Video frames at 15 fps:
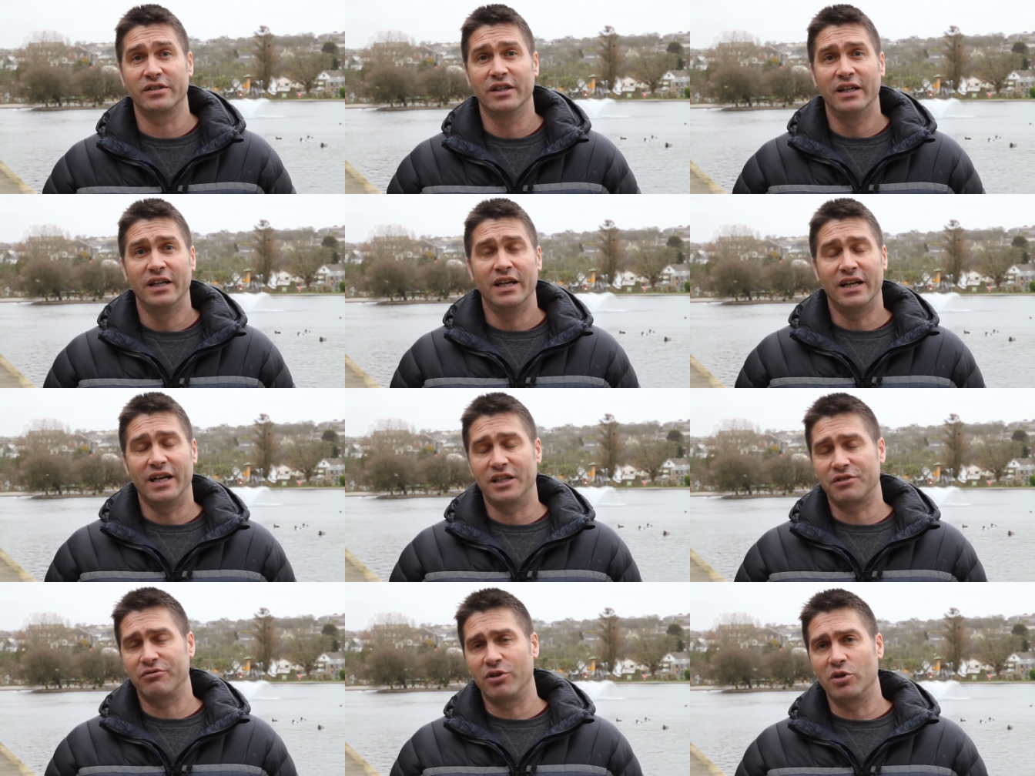And
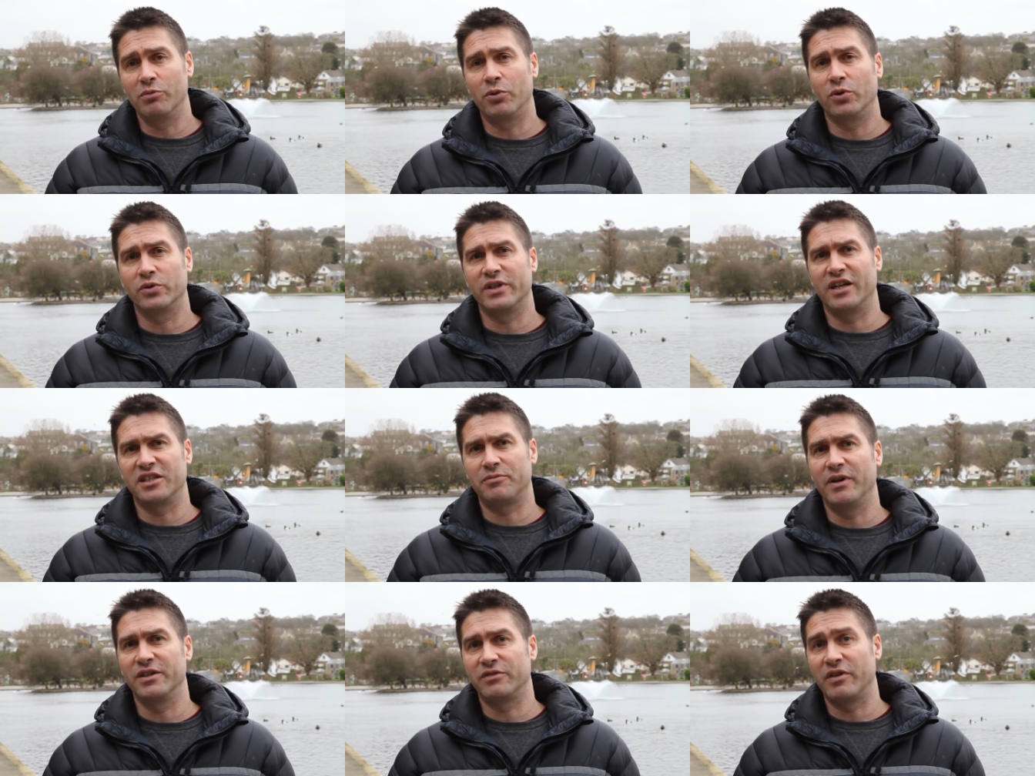that's a really important
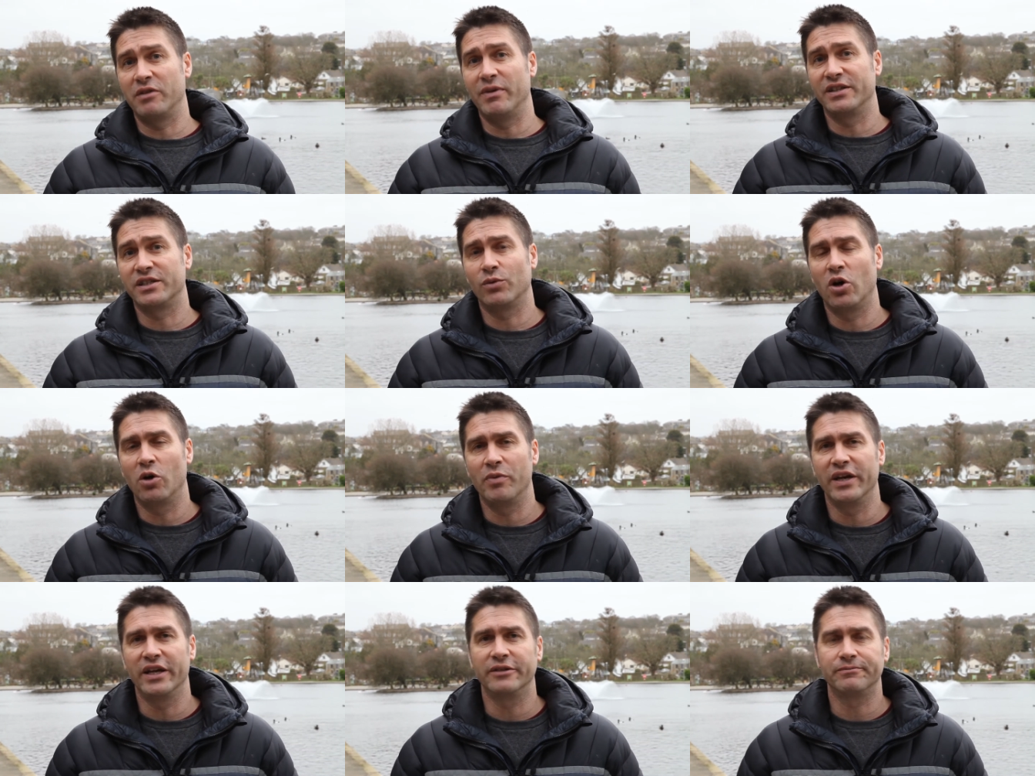aspect of their mental
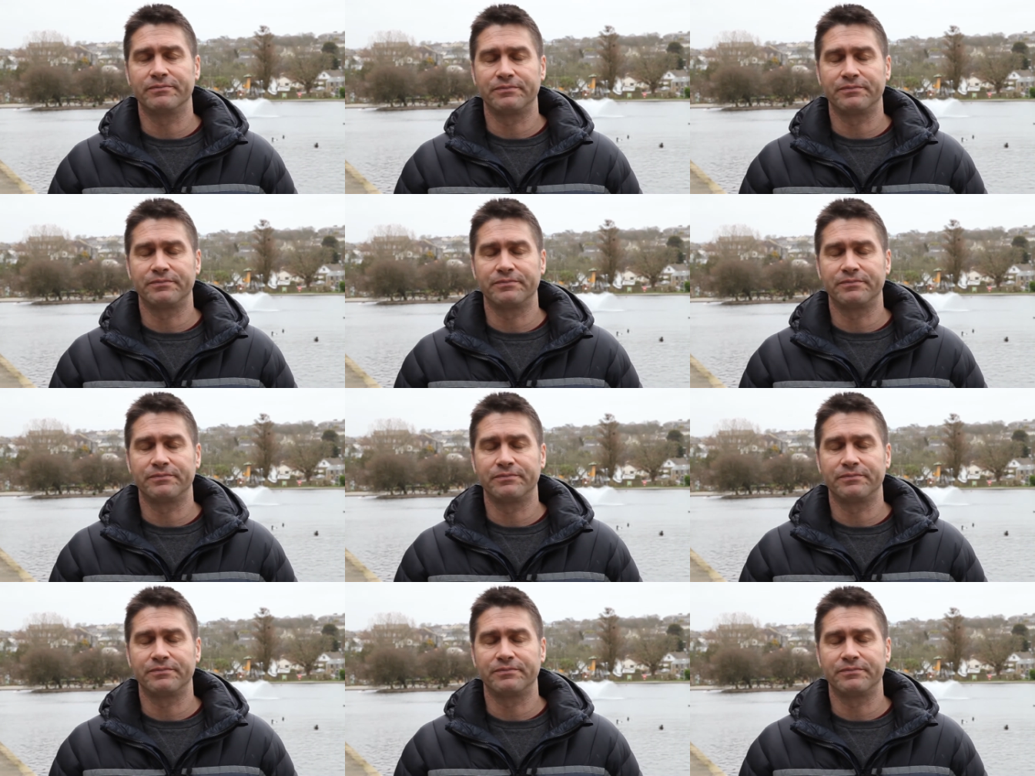well-being.